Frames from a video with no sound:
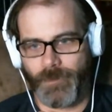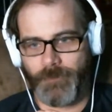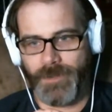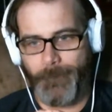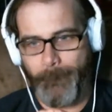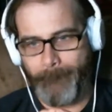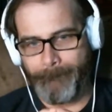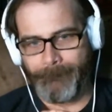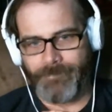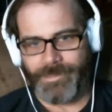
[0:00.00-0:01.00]
But
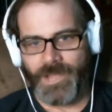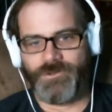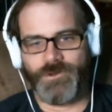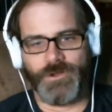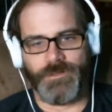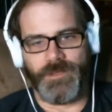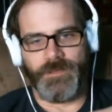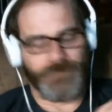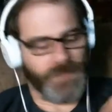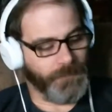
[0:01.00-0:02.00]
I do know that
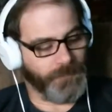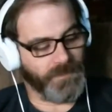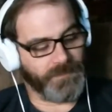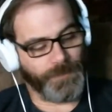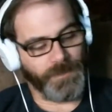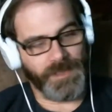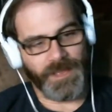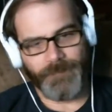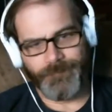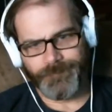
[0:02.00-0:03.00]
if Tom does
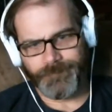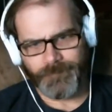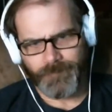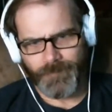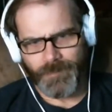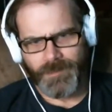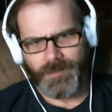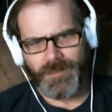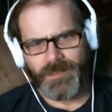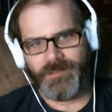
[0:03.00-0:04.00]
play,
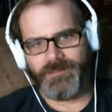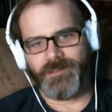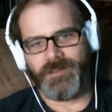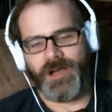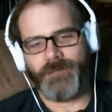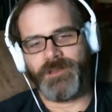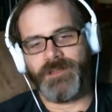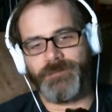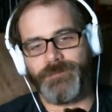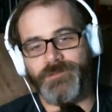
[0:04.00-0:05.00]
I'm going to
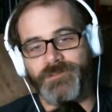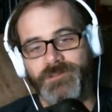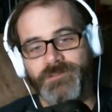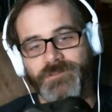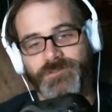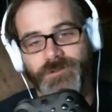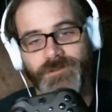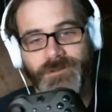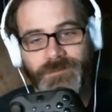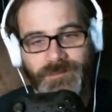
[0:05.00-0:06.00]
end up using this
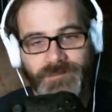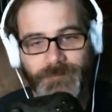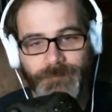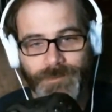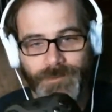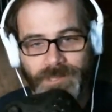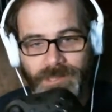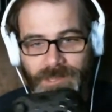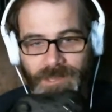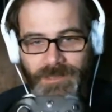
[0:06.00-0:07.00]
controller, this
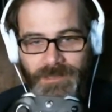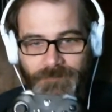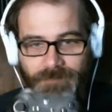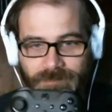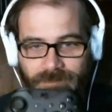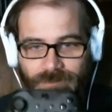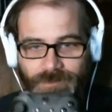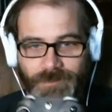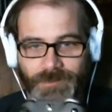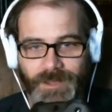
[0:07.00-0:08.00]
beauty. I love this
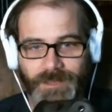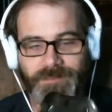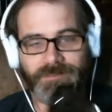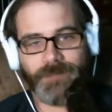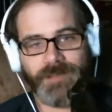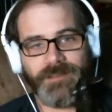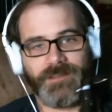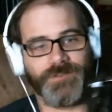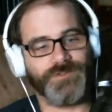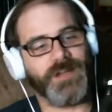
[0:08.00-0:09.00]
controller. This is my
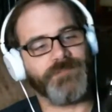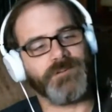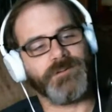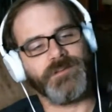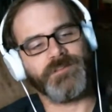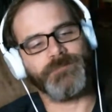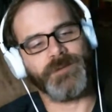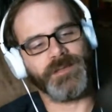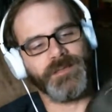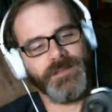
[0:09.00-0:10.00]
daily driver. It's
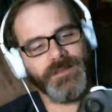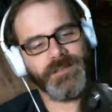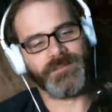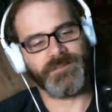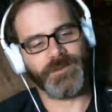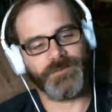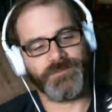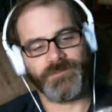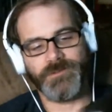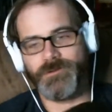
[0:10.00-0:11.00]
my Elite
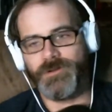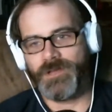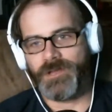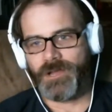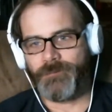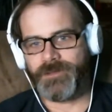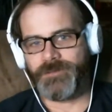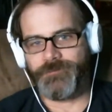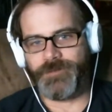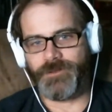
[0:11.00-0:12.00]
Series 2. I made
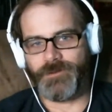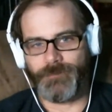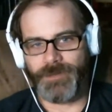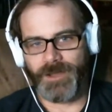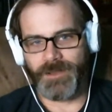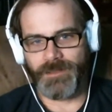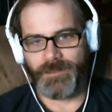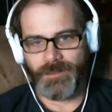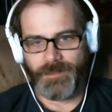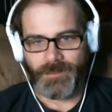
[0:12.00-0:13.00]
a video about it
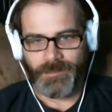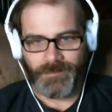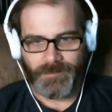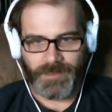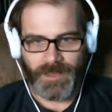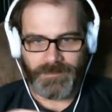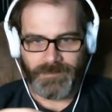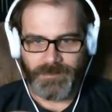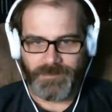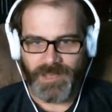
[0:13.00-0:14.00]
because it's got
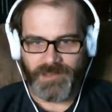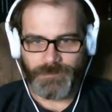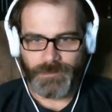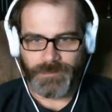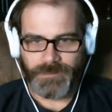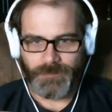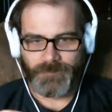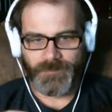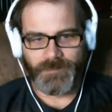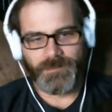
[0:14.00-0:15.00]
detachable
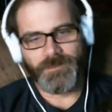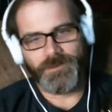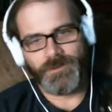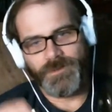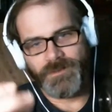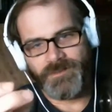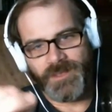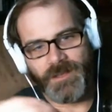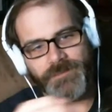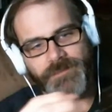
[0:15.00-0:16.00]
thumb. You could
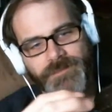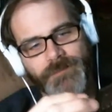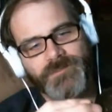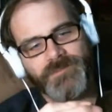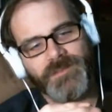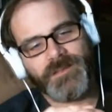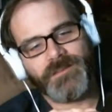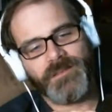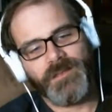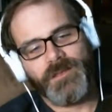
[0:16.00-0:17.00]
take out the thumbstick
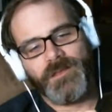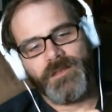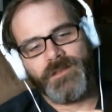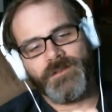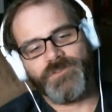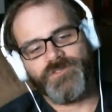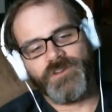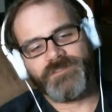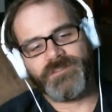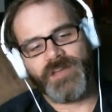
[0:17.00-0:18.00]
and then
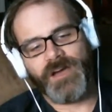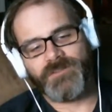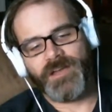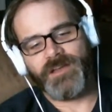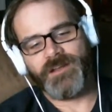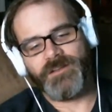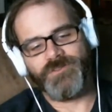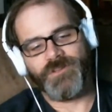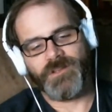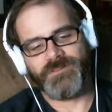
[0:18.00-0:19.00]
adjust how tight it
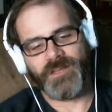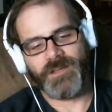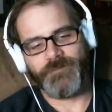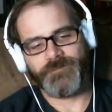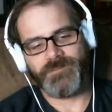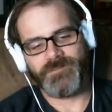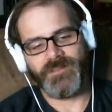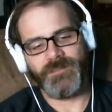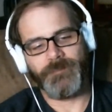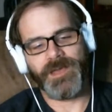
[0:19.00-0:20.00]
is. You could take off this
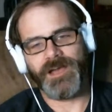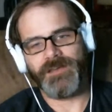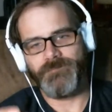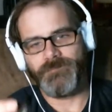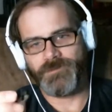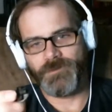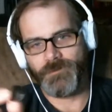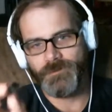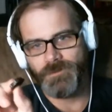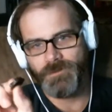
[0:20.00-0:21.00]
D-pad,
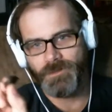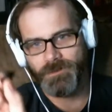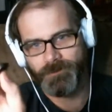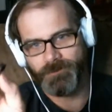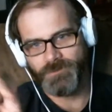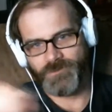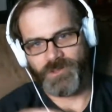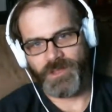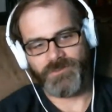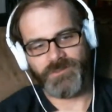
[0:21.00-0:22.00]
so you can
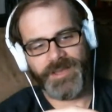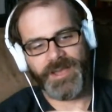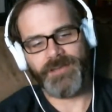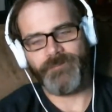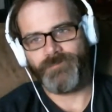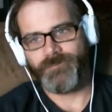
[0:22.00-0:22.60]
change that.